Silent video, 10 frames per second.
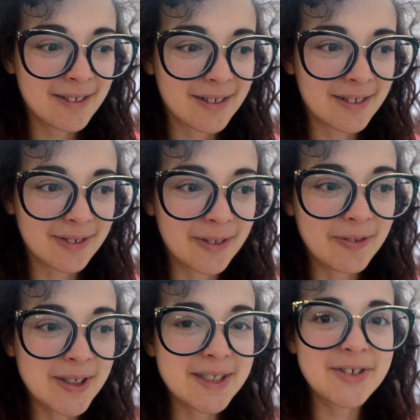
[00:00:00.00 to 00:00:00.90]
or well,
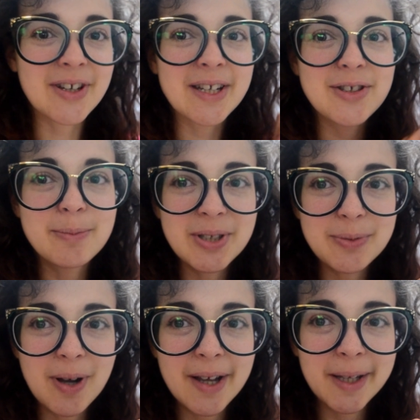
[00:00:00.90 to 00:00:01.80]
first I drank too
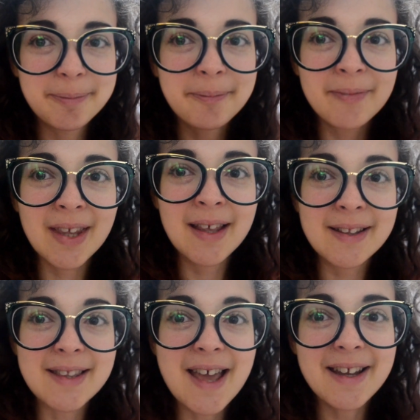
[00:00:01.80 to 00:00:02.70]
much wine,
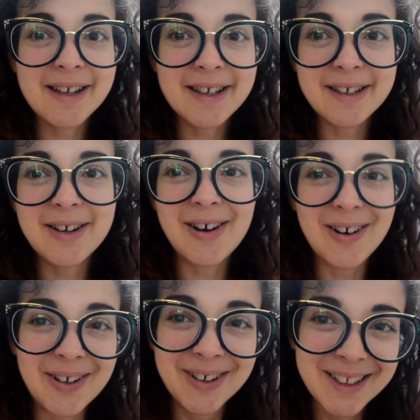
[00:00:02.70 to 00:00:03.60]
then I got a call